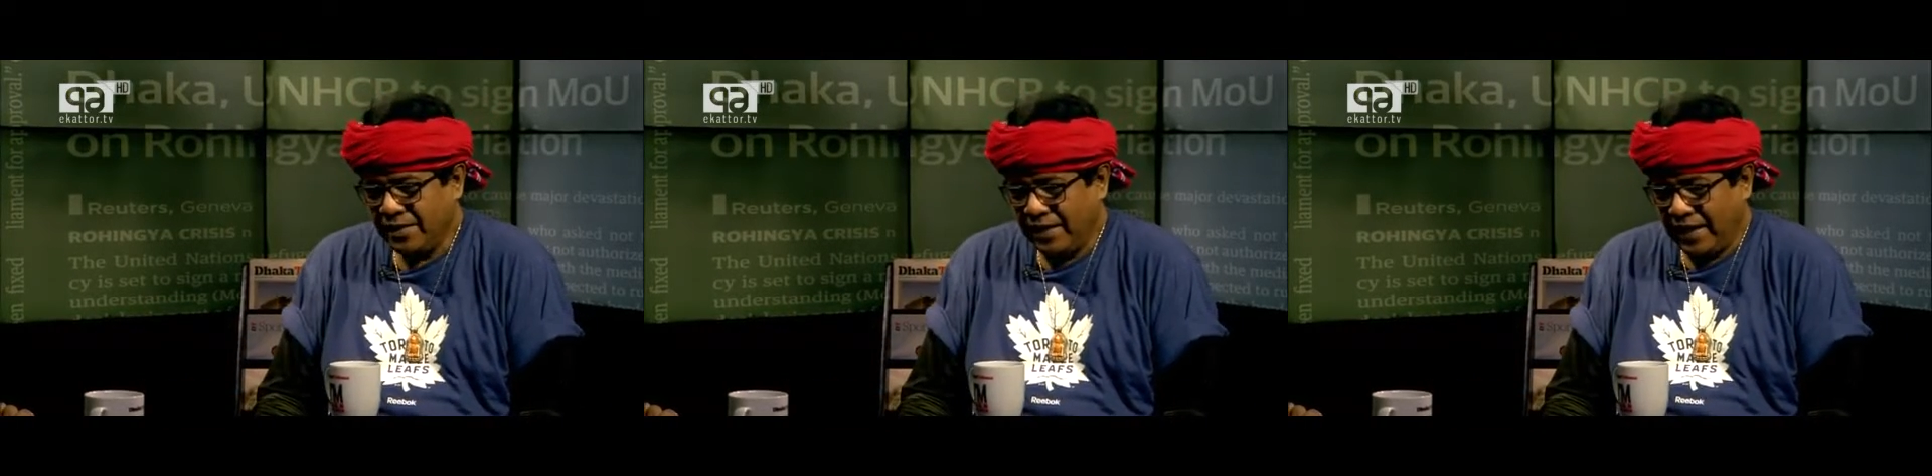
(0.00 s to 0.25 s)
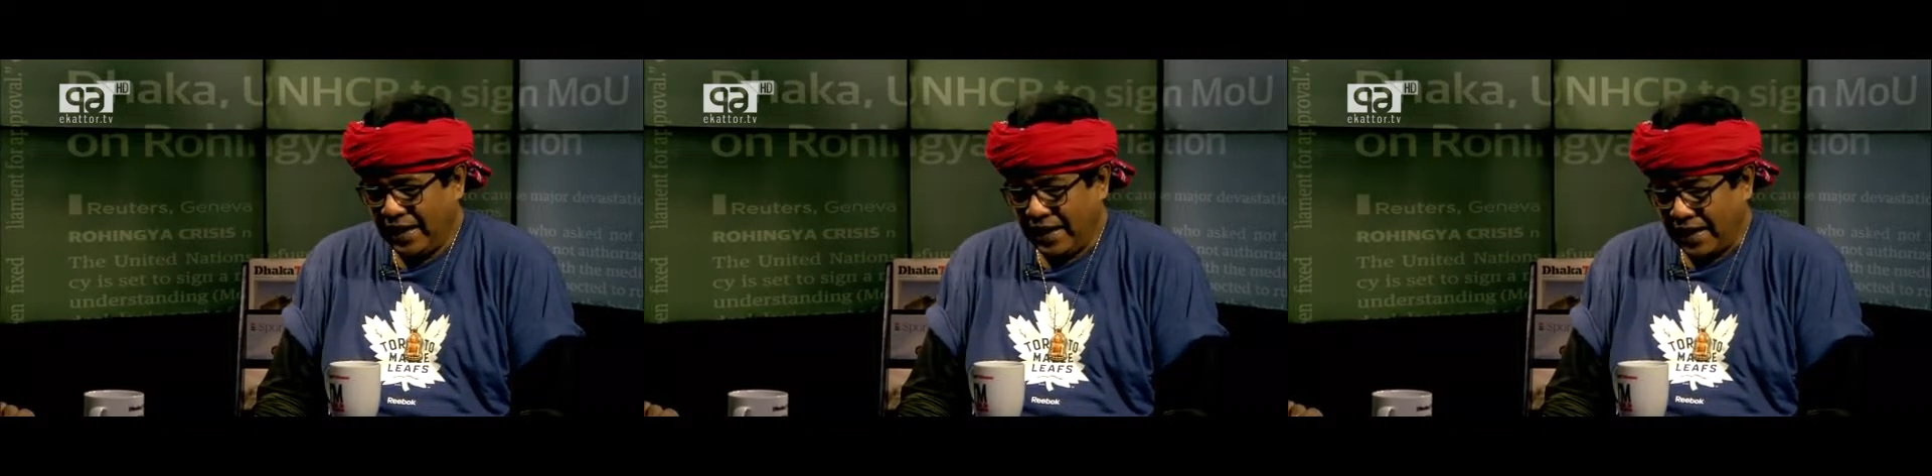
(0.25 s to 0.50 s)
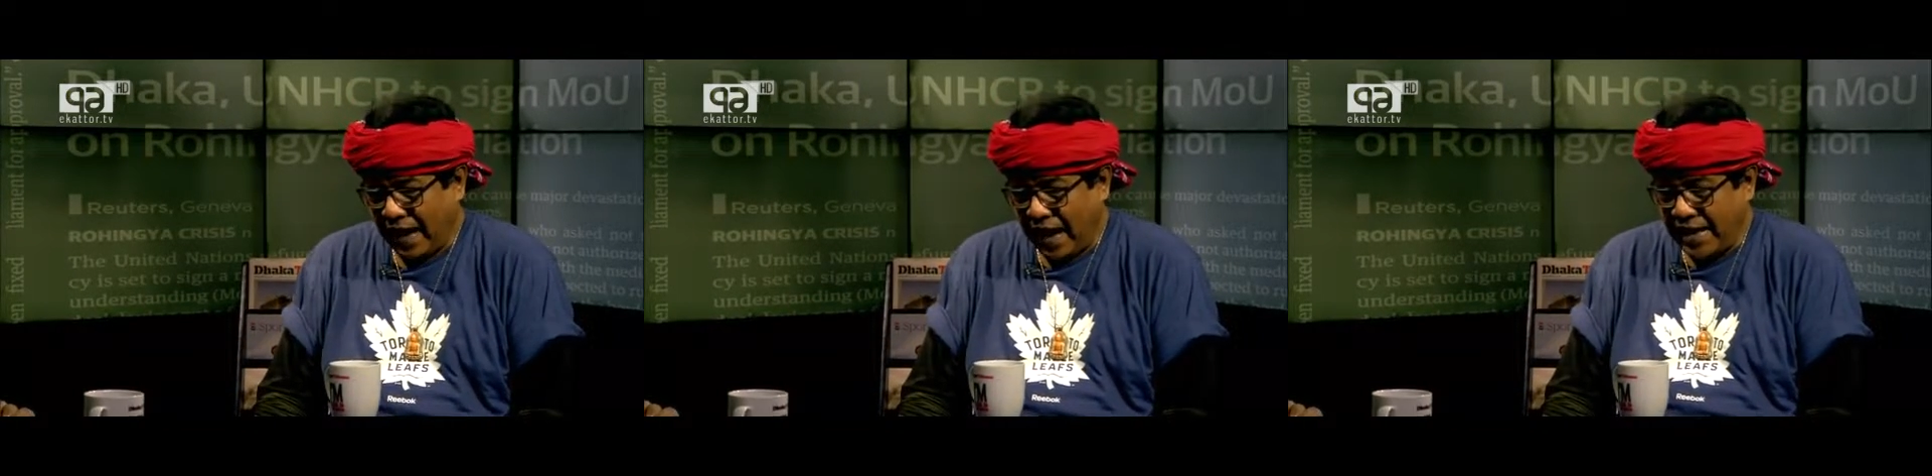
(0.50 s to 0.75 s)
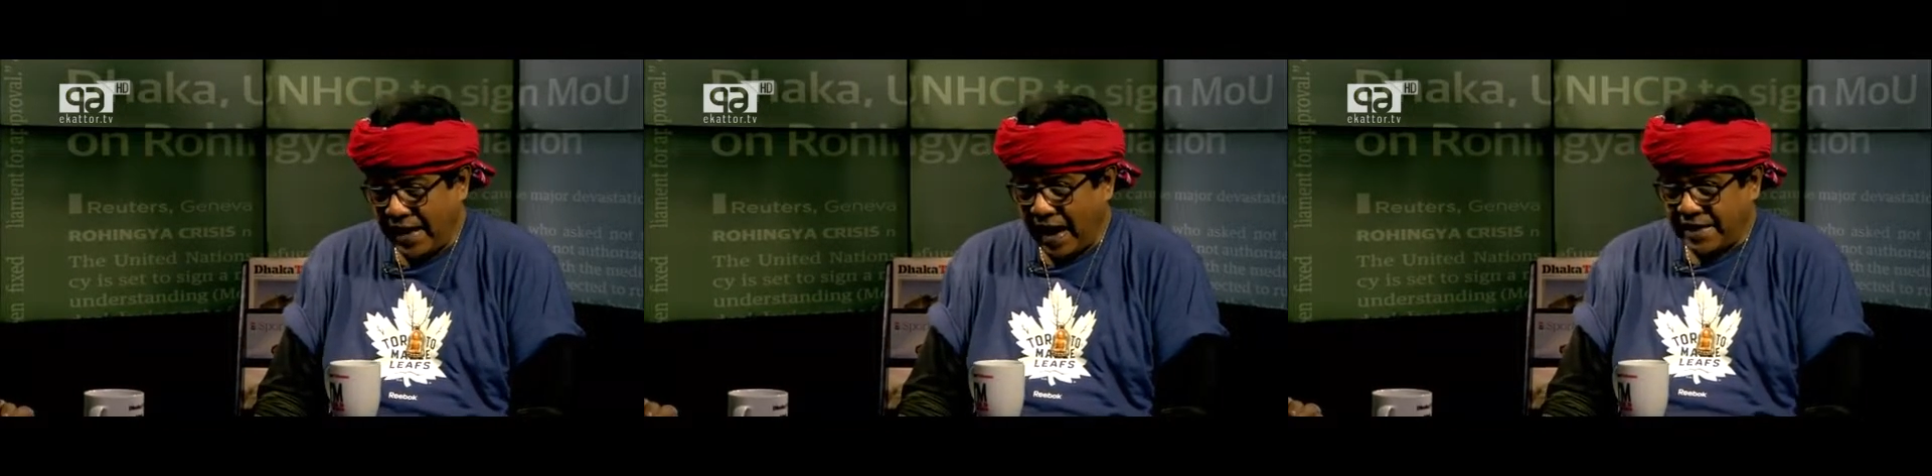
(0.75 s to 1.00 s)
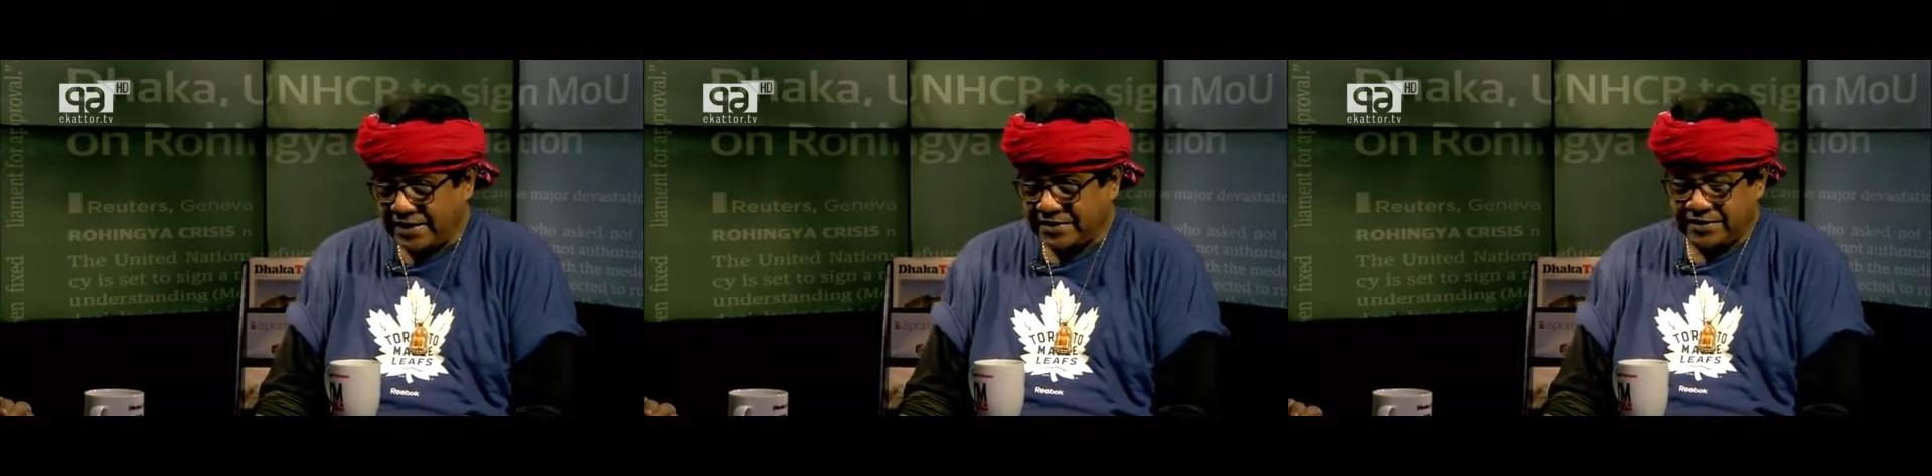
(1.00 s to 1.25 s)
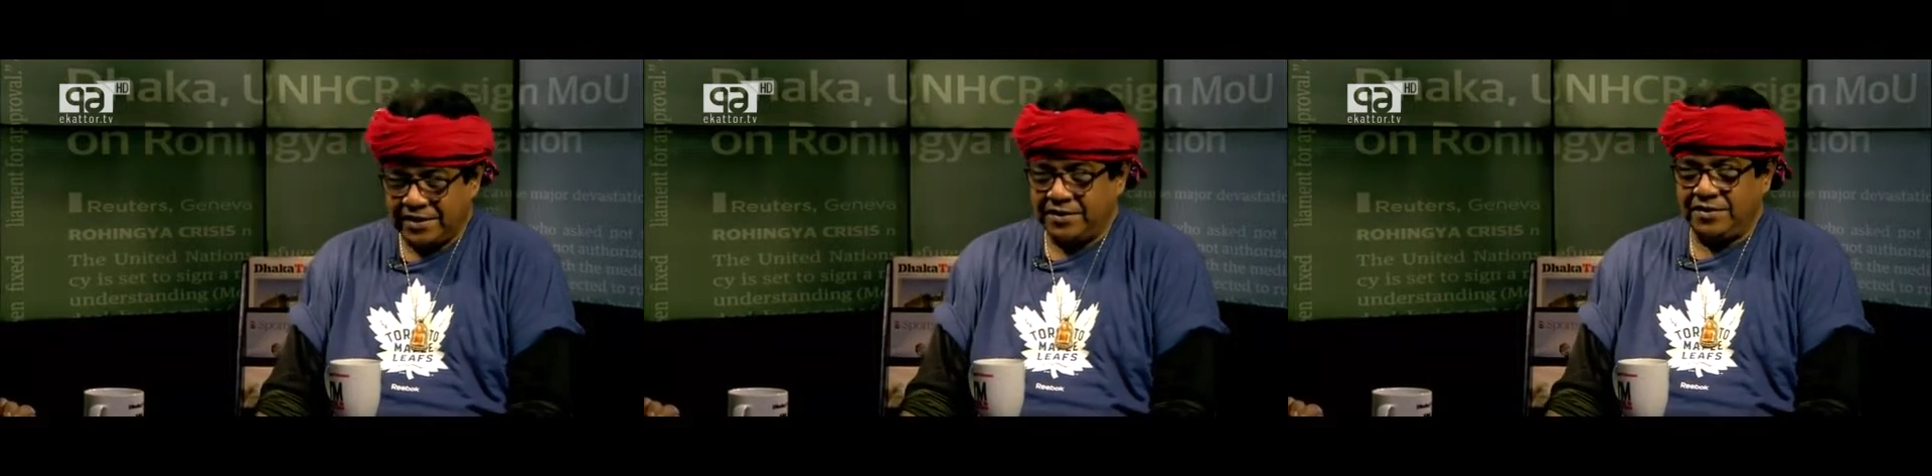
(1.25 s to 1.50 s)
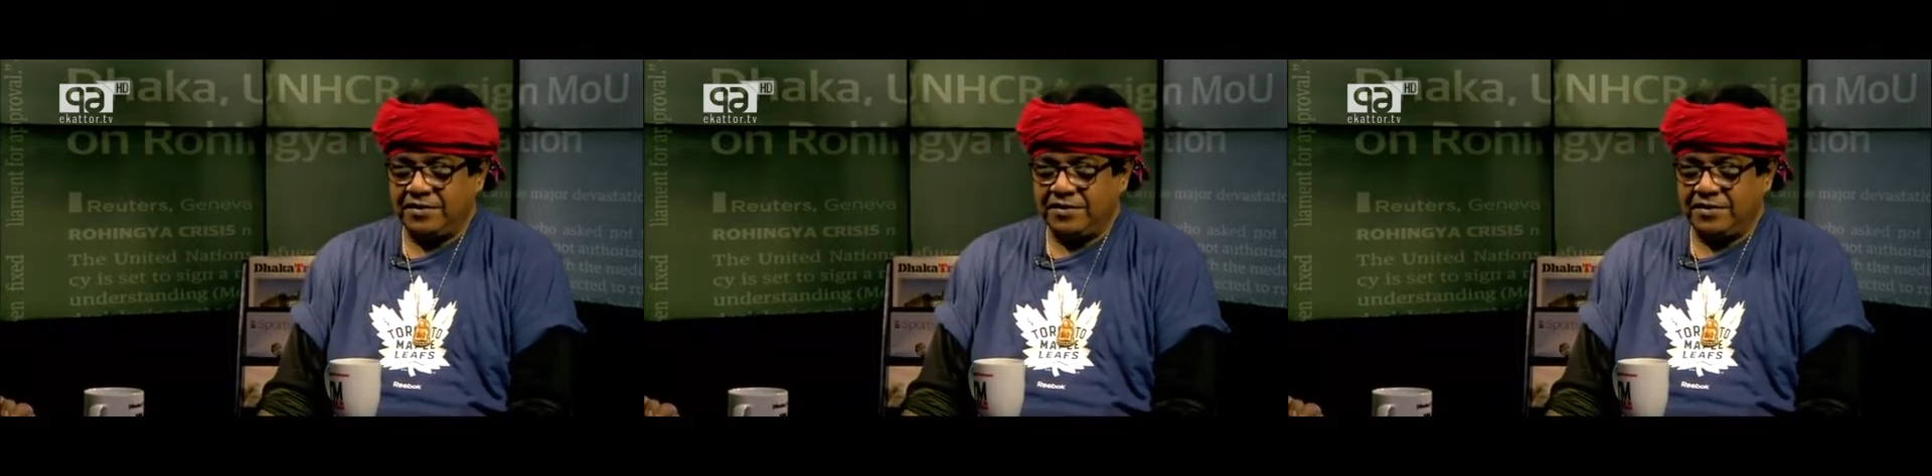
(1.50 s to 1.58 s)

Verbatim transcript: Yeah, I'm sure that didn't sound well to